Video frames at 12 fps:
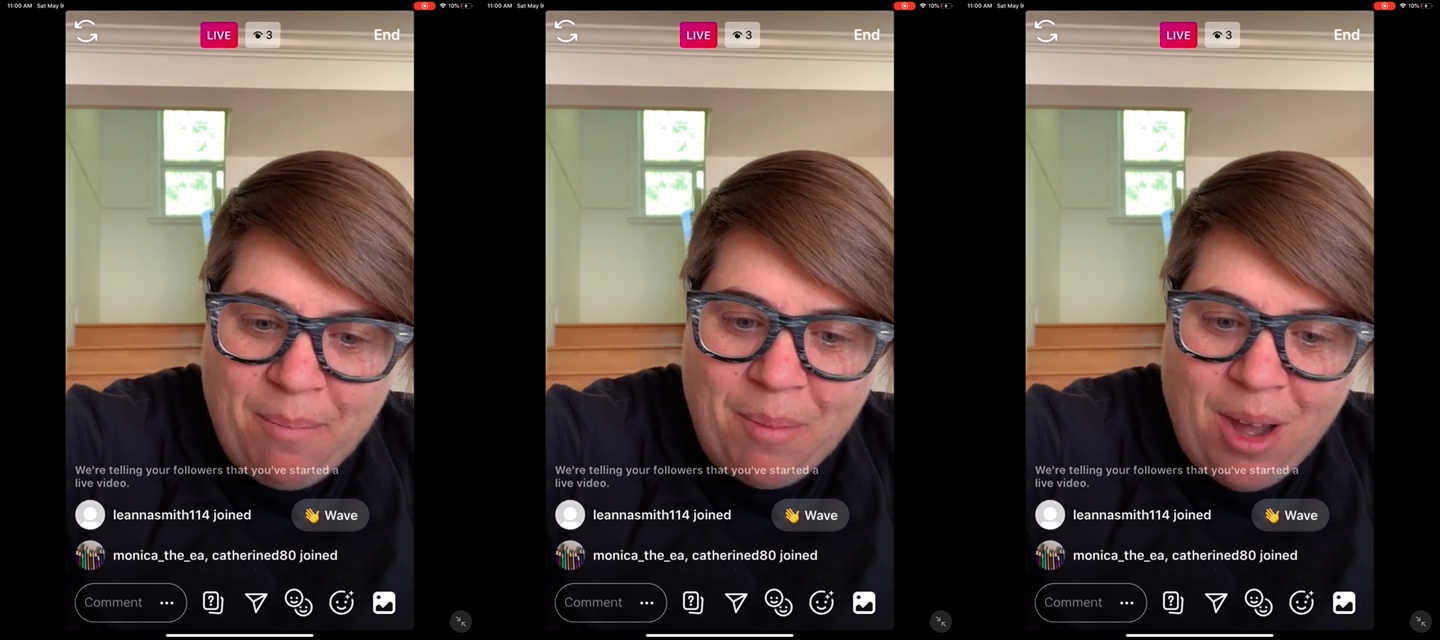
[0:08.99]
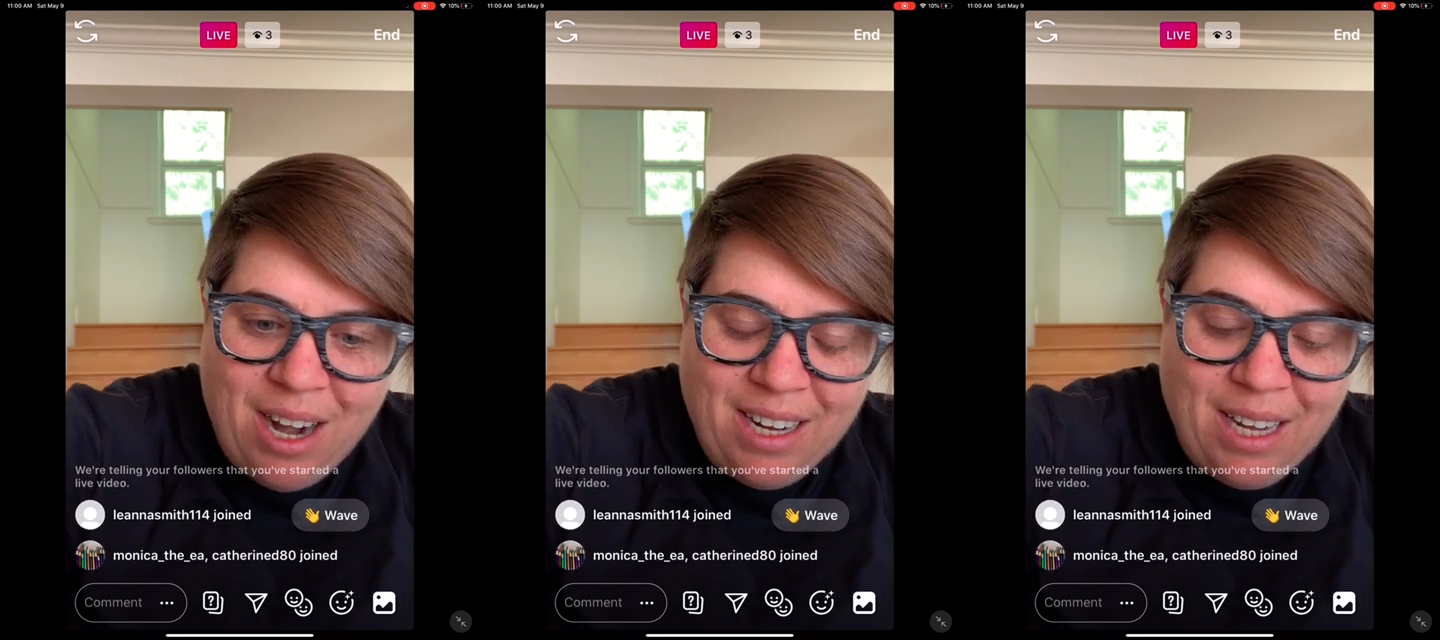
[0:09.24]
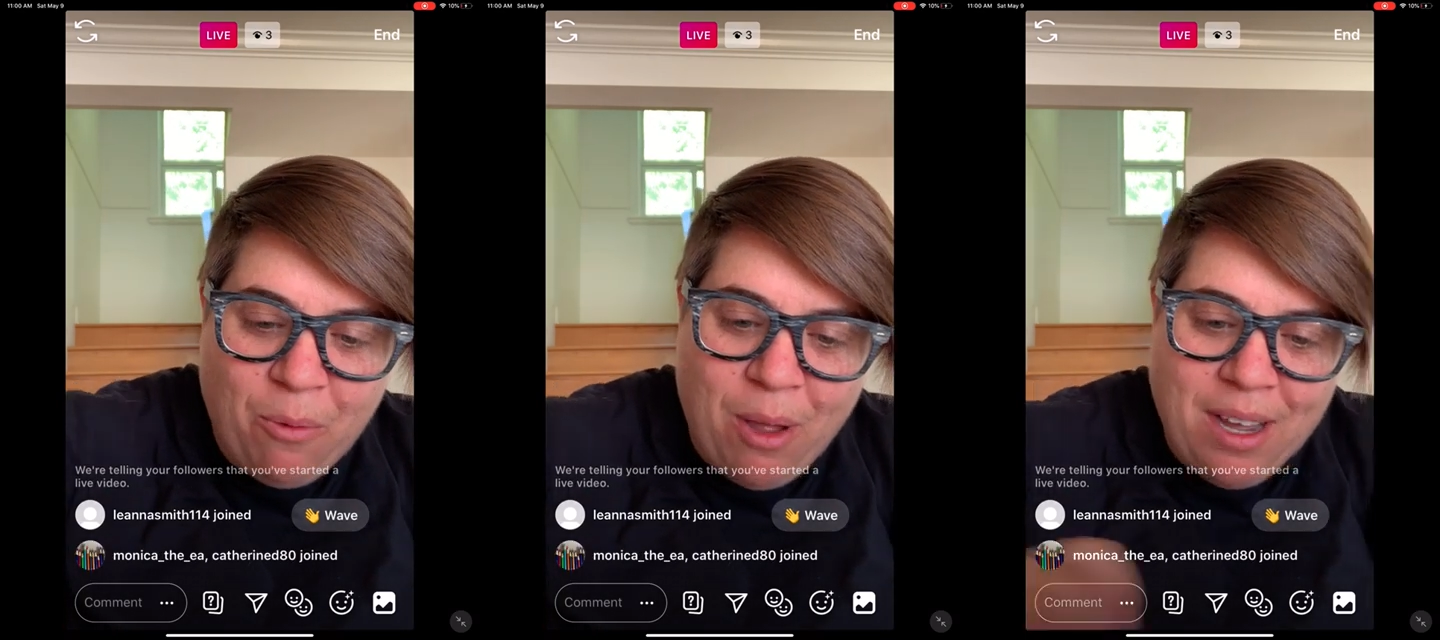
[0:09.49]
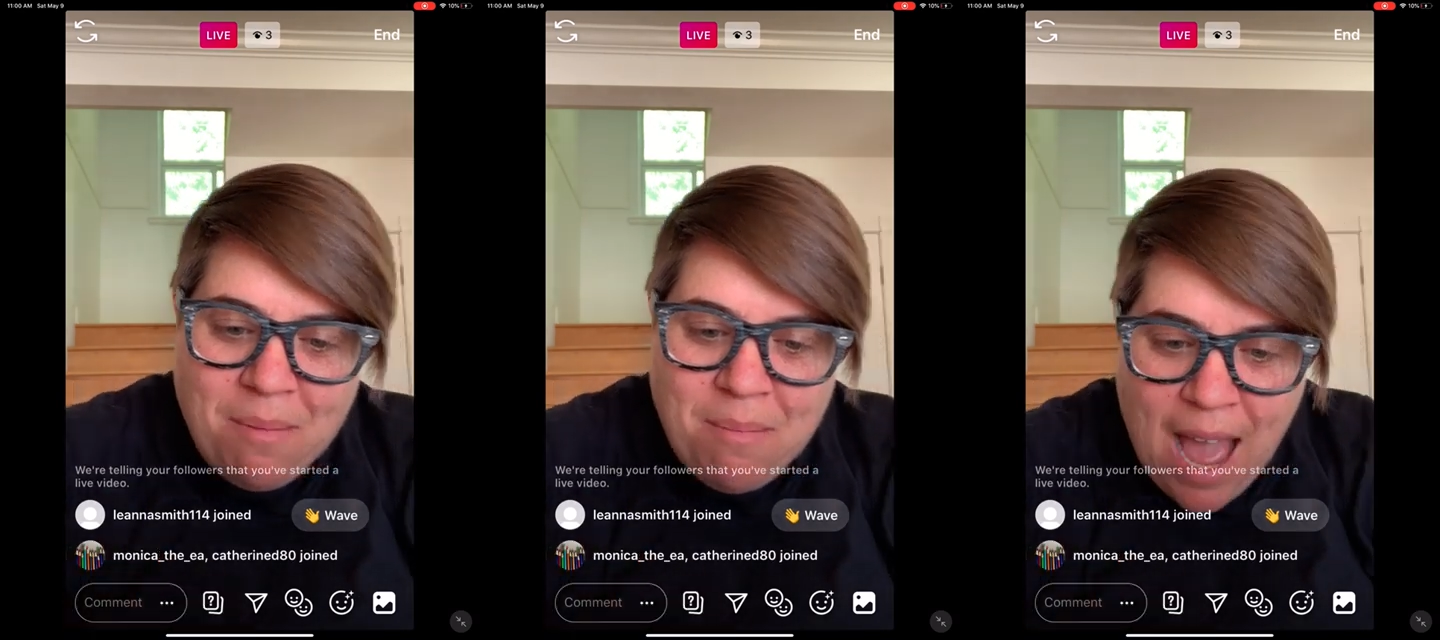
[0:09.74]
Monica,
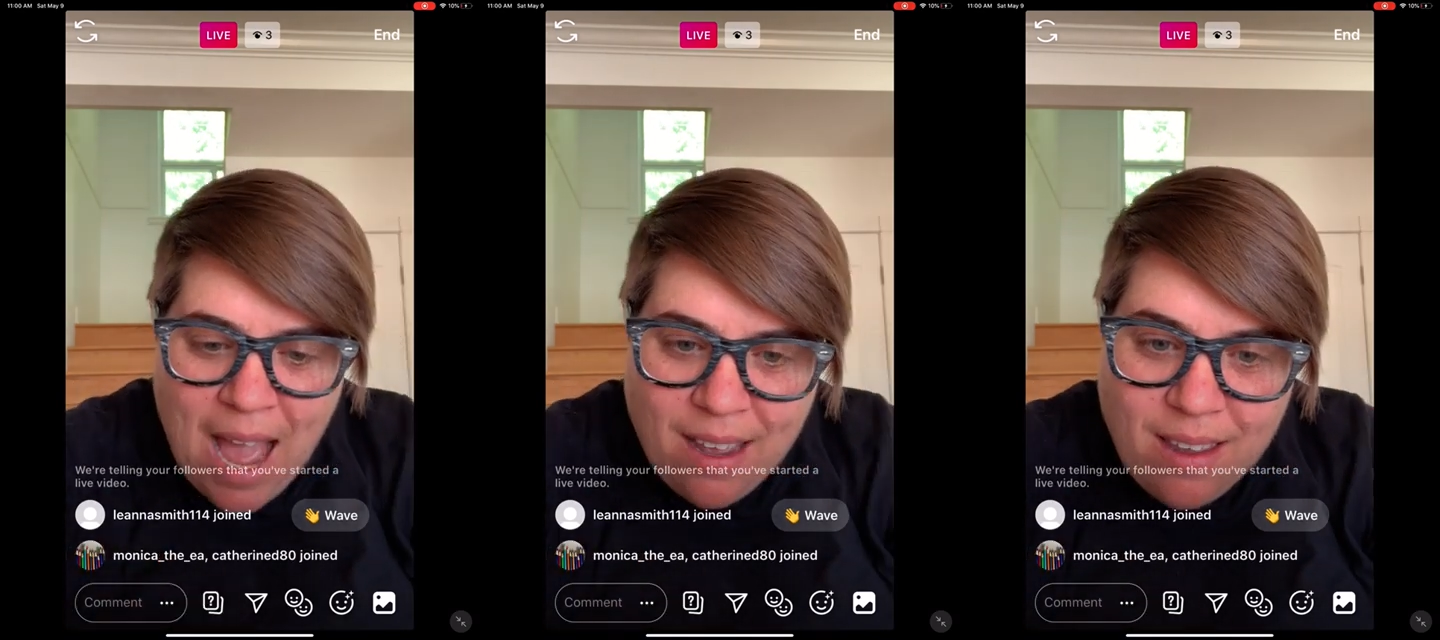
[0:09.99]
welcome back.